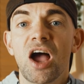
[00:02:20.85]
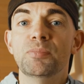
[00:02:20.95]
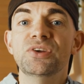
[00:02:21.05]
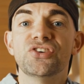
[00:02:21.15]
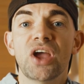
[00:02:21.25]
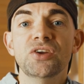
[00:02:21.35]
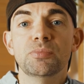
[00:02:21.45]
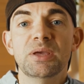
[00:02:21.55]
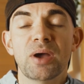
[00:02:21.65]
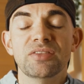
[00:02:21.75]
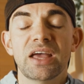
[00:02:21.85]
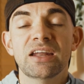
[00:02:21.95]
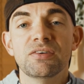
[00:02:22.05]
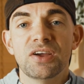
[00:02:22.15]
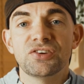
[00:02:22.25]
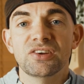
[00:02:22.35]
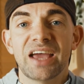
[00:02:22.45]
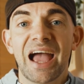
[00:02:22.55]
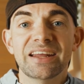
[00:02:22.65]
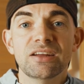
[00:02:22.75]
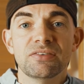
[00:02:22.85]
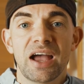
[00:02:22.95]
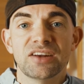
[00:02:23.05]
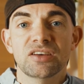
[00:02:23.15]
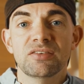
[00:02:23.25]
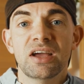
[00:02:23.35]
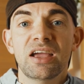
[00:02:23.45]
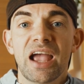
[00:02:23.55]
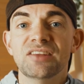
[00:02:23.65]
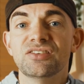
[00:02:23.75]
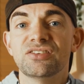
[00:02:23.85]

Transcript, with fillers: have been shown to be both inefficient and ineffective in